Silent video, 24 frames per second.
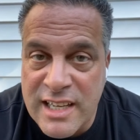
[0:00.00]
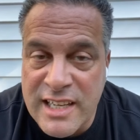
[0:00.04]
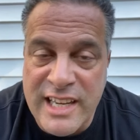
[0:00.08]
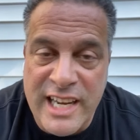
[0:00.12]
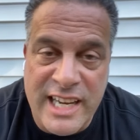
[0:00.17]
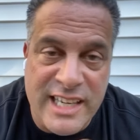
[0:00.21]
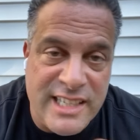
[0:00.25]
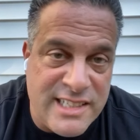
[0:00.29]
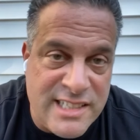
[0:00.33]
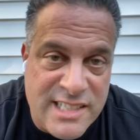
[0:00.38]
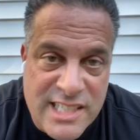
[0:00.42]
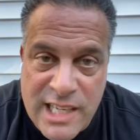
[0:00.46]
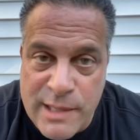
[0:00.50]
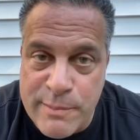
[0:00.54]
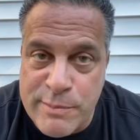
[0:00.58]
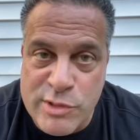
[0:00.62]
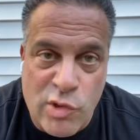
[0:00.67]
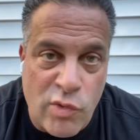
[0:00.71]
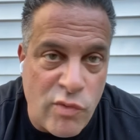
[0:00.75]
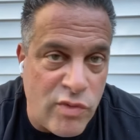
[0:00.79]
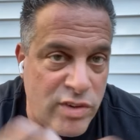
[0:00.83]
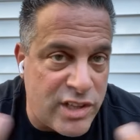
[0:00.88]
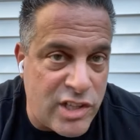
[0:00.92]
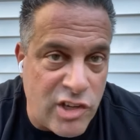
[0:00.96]
and tips
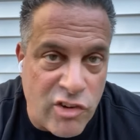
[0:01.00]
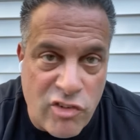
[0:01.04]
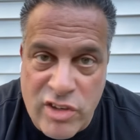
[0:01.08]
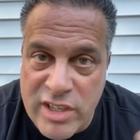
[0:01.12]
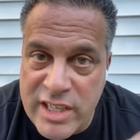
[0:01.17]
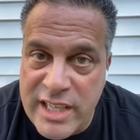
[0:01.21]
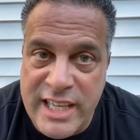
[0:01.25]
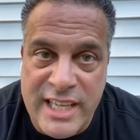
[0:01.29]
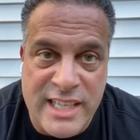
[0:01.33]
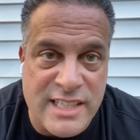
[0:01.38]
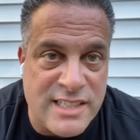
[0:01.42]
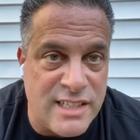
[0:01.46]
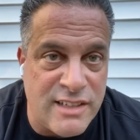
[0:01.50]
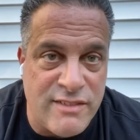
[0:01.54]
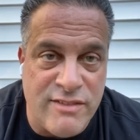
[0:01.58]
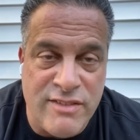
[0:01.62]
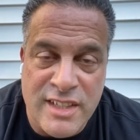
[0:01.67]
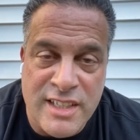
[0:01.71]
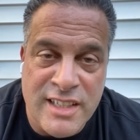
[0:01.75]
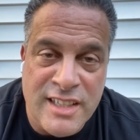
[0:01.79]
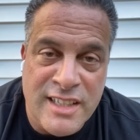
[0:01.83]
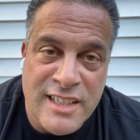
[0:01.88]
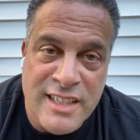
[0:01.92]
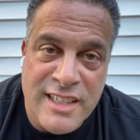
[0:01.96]
over 30 years of,
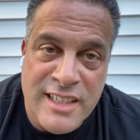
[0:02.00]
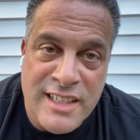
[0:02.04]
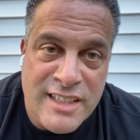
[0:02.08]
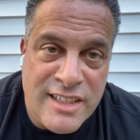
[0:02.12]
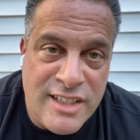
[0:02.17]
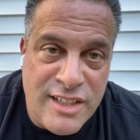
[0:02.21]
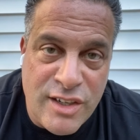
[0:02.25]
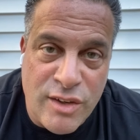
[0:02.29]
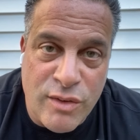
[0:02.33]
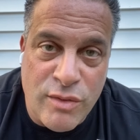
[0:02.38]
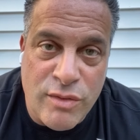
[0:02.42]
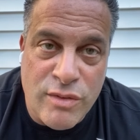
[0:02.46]
you know,